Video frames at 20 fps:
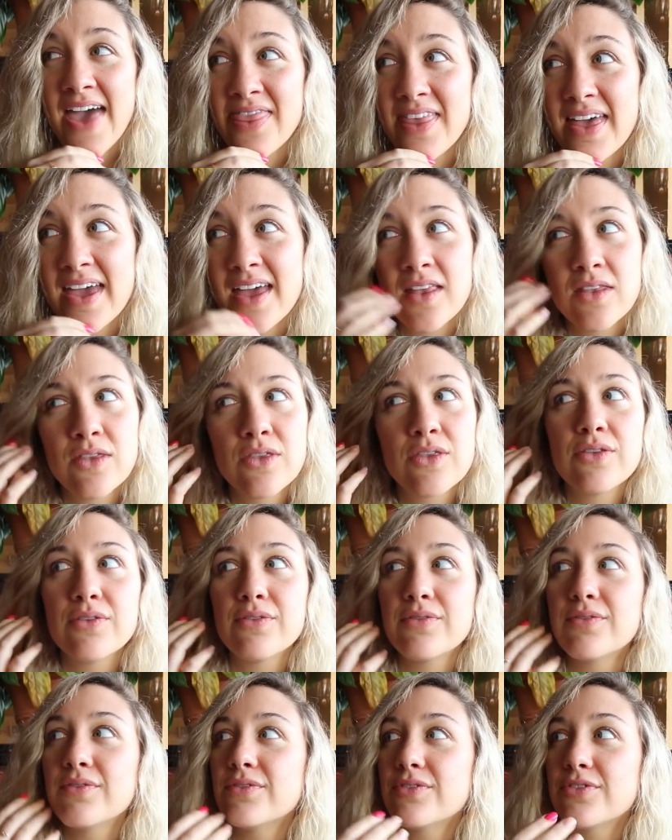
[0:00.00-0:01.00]
And then
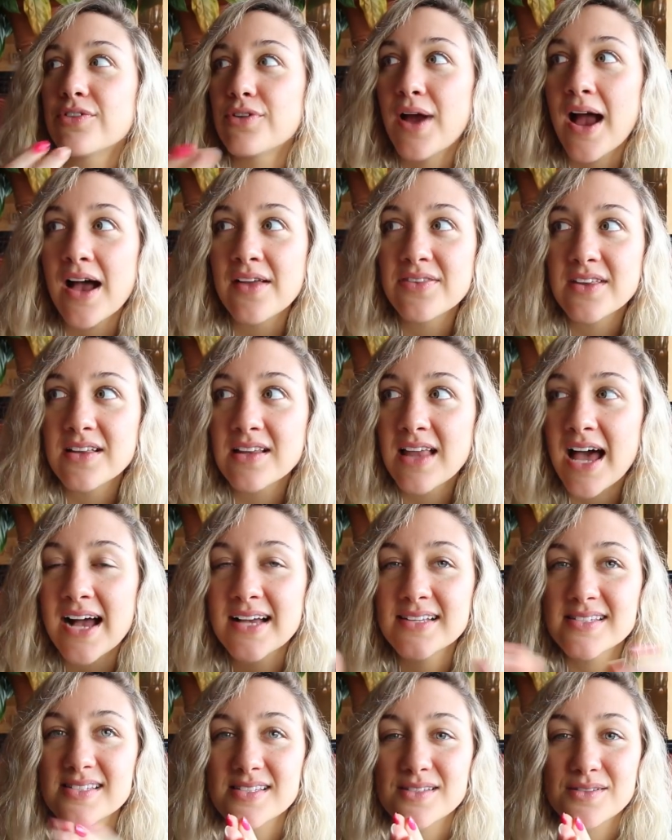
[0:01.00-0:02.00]
throughout the
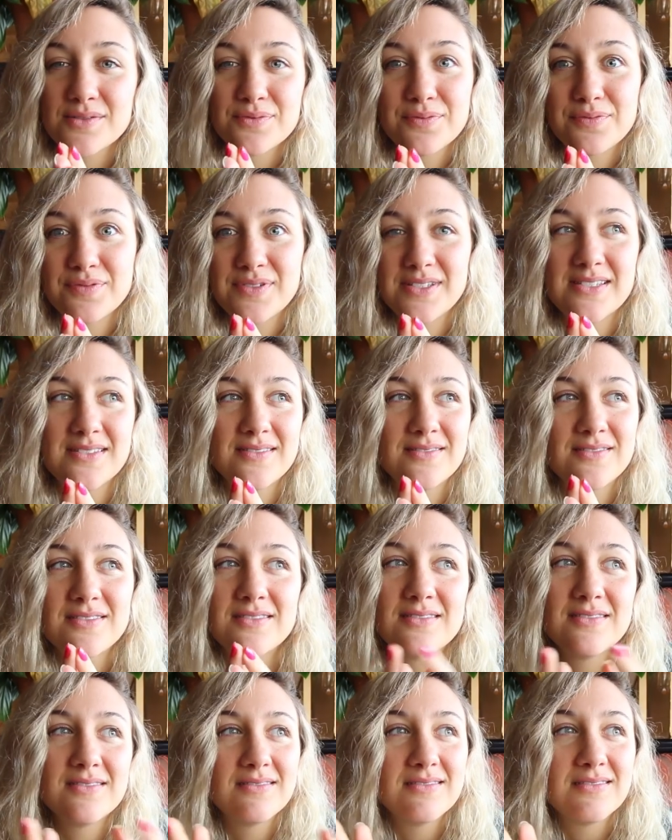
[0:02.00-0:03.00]
last
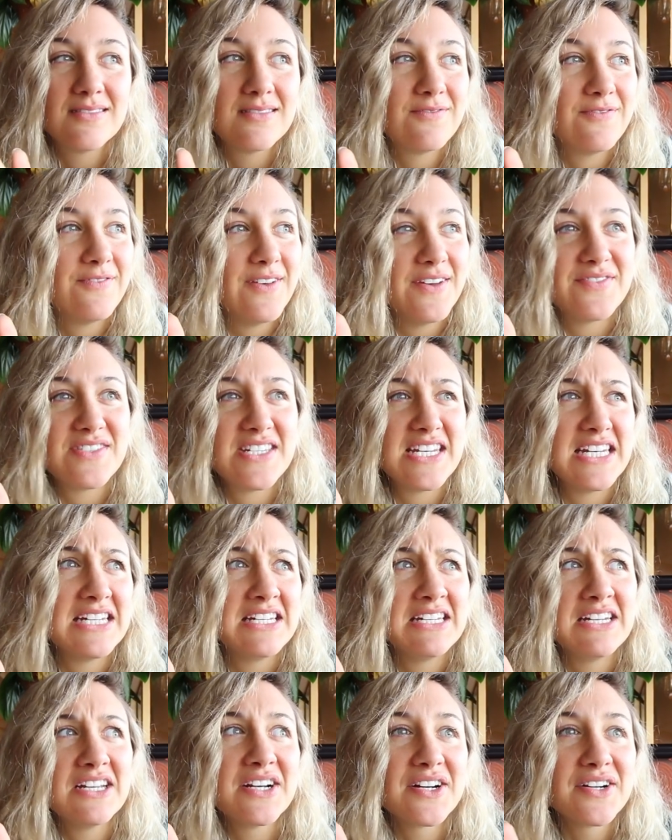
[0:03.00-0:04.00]

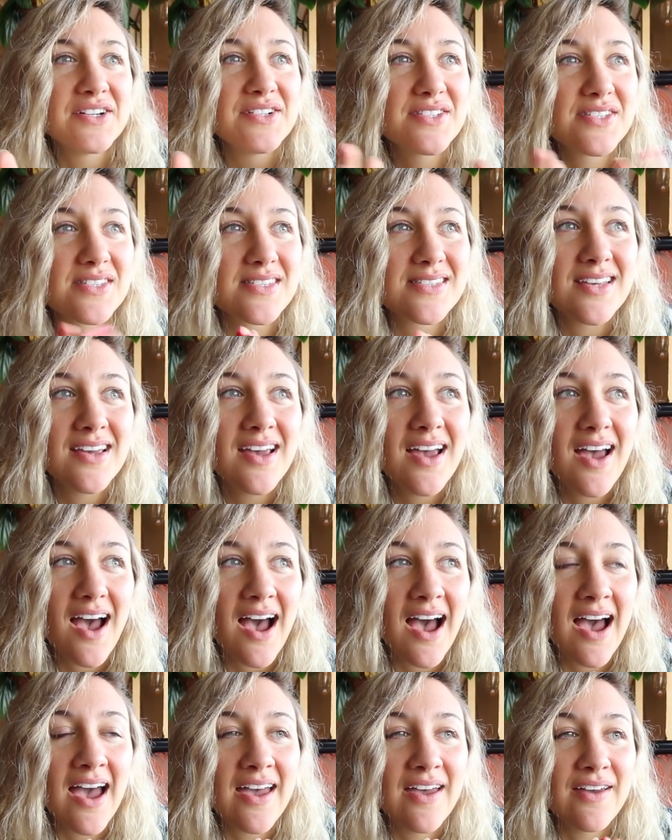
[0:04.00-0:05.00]
fifteen years,
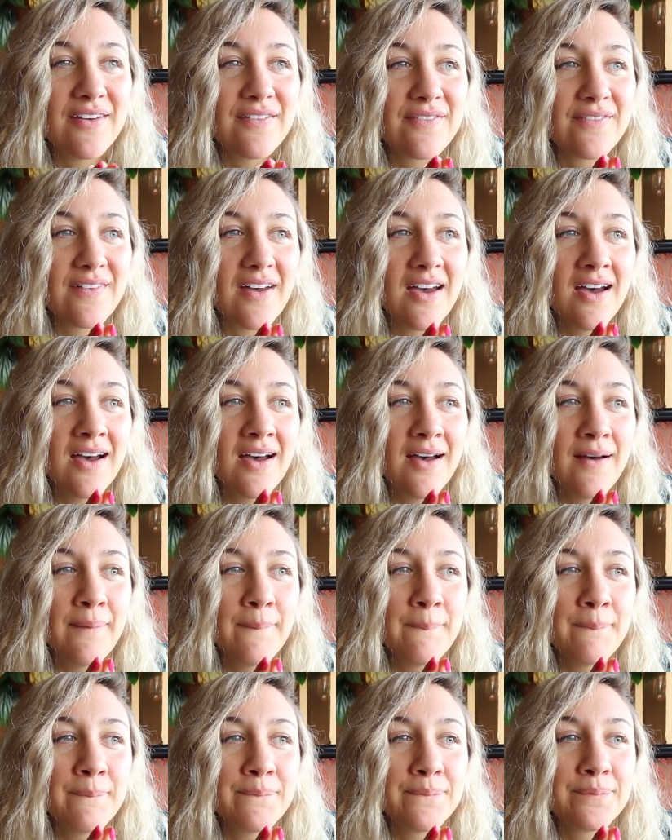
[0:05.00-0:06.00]
I've
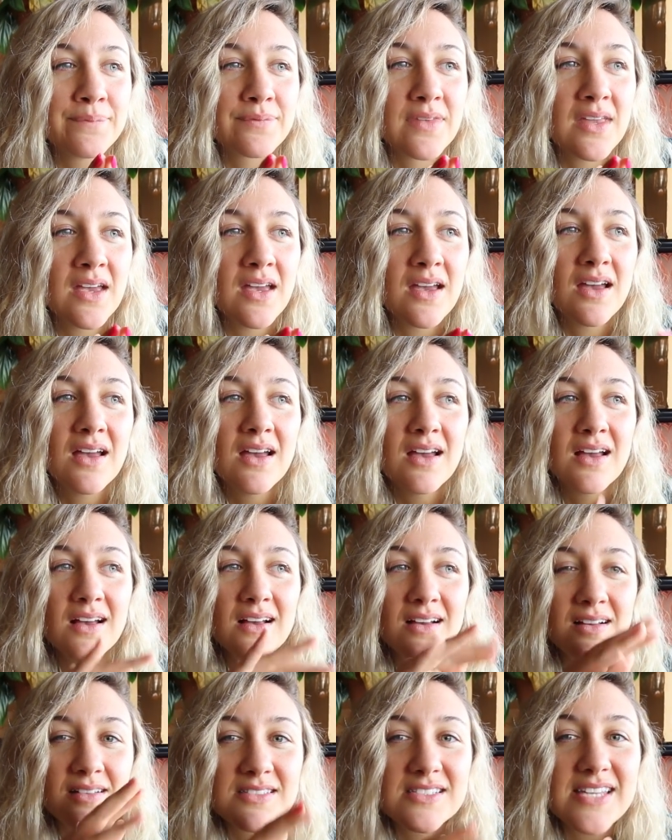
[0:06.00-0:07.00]
um,
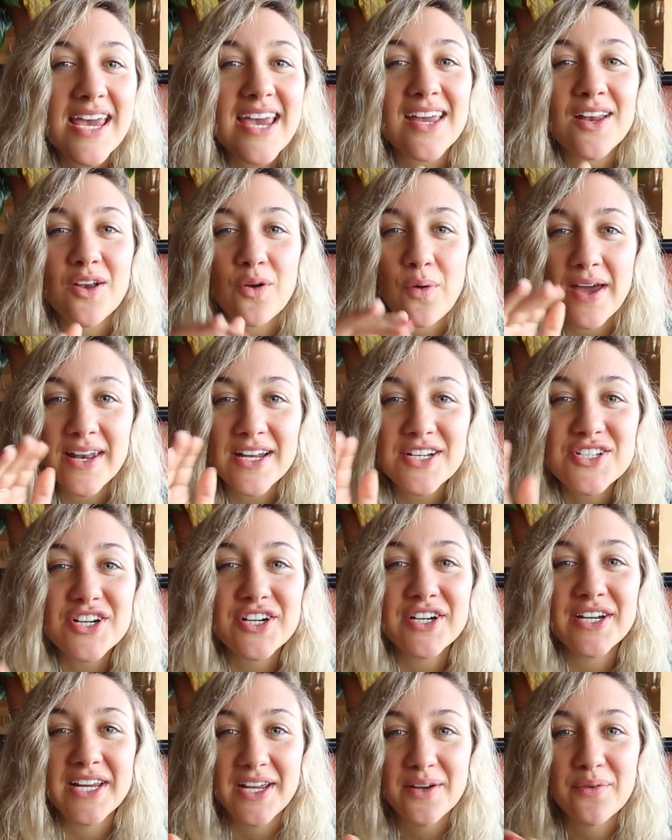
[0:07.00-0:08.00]
taken quite a
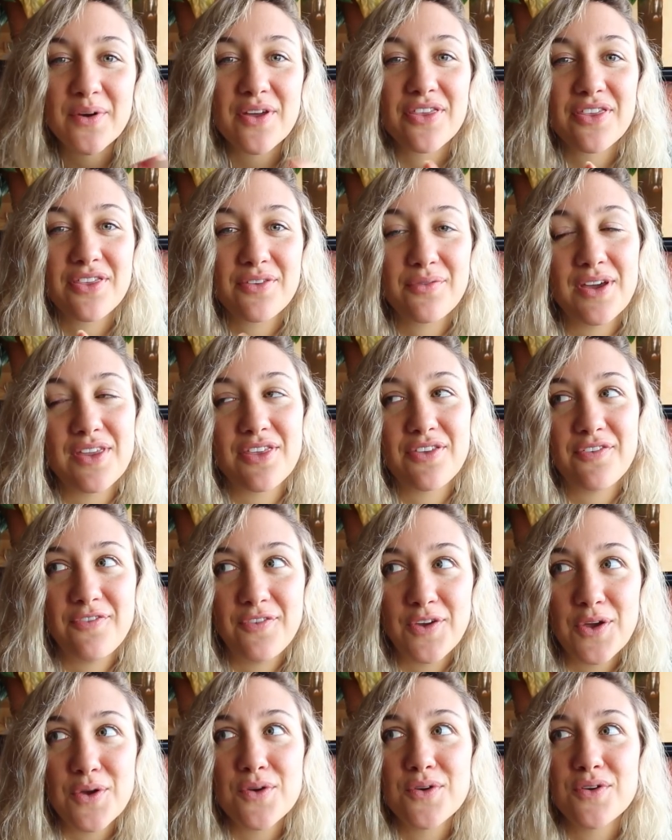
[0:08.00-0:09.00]
journey with, with
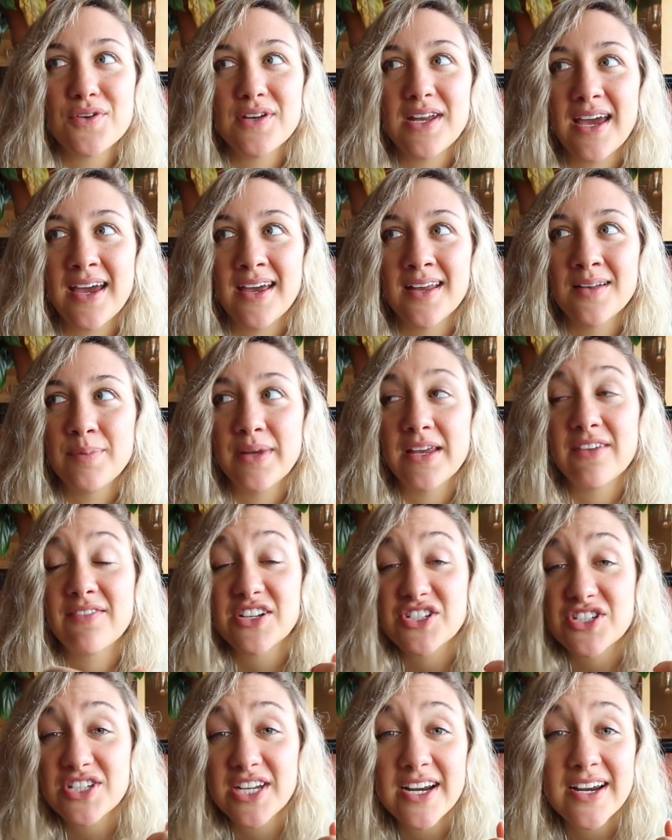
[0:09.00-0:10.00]
food and being
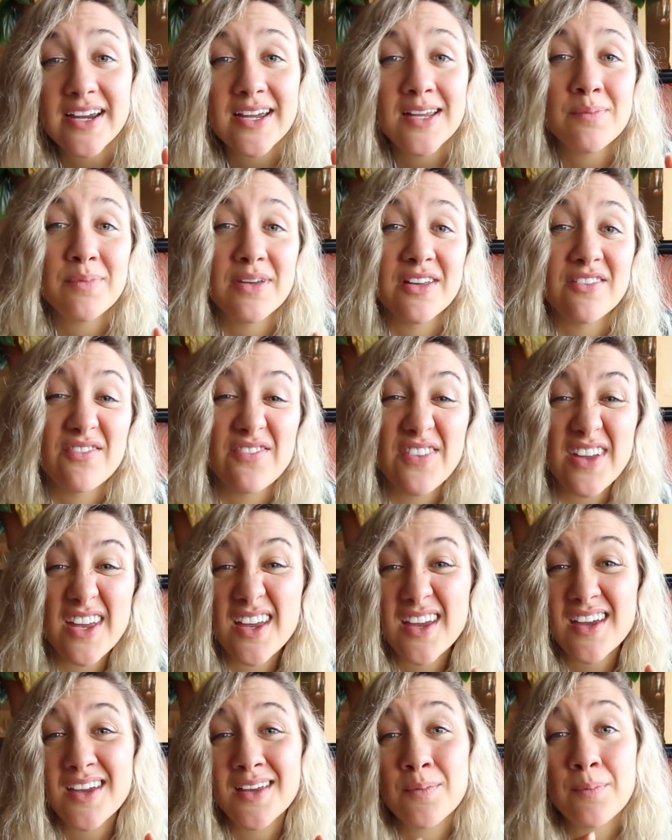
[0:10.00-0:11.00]
vegetarian, being
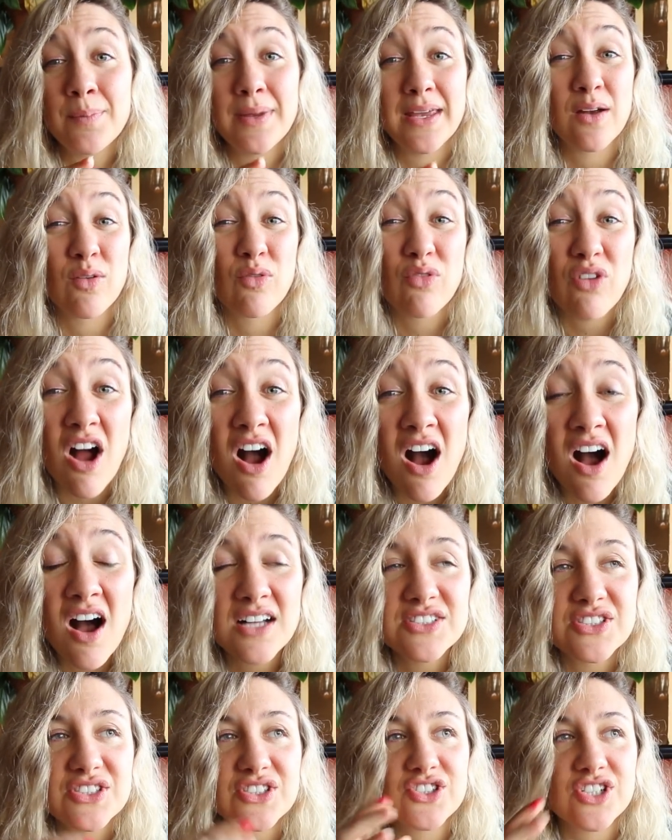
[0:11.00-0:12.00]
vegan, being
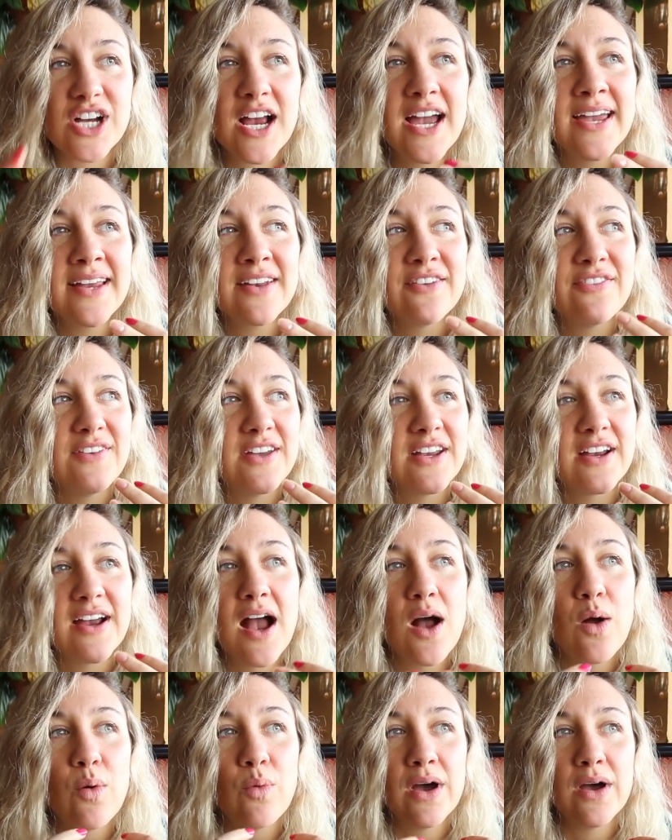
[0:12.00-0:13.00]
raw, just trying to figure
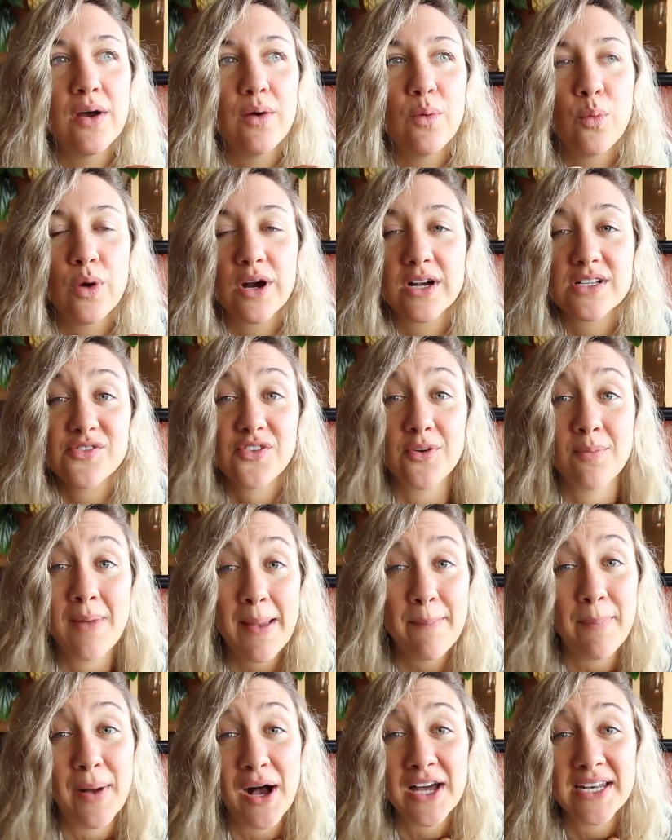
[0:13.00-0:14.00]
out what works for
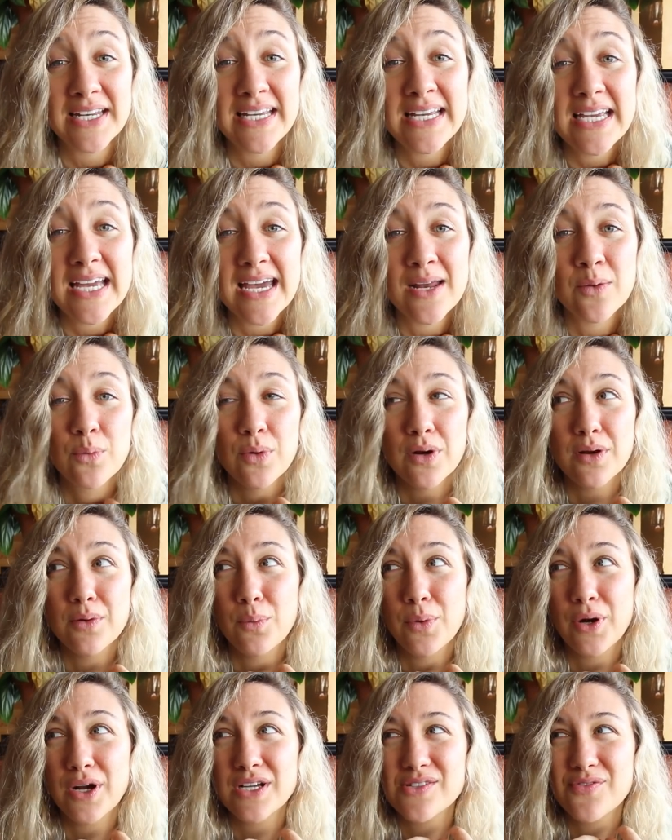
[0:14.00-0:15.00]
my body and what
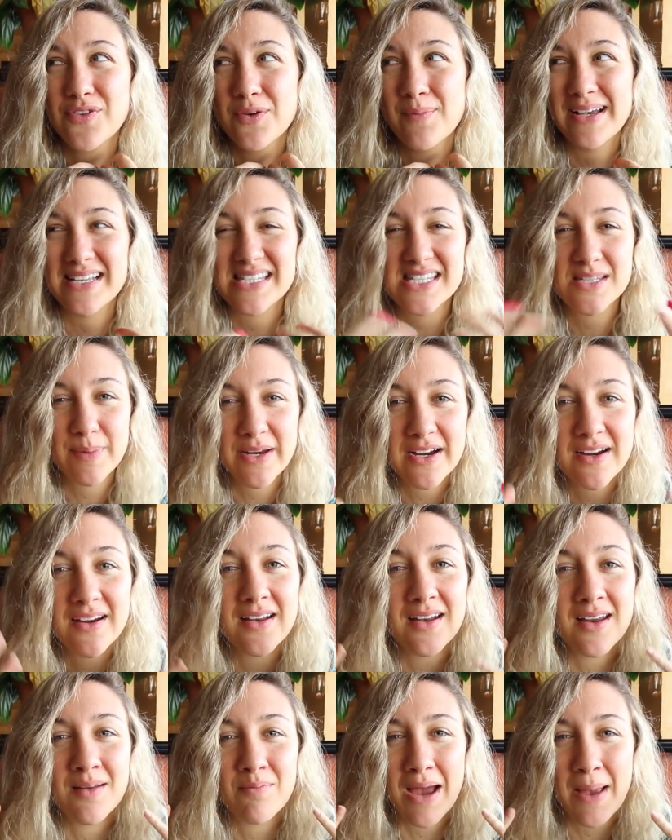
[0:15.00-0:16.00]
works for my
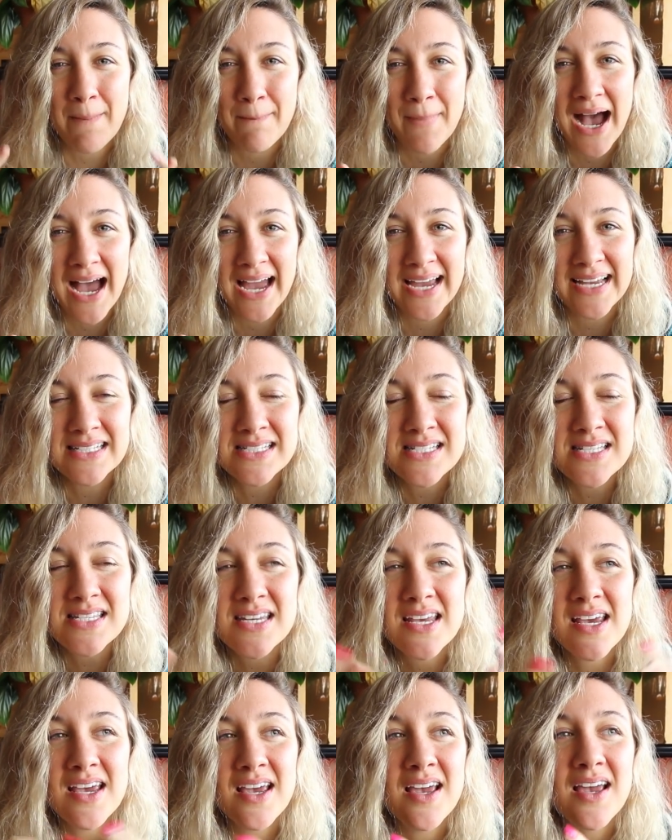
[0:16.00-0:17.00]
spirit and my mind.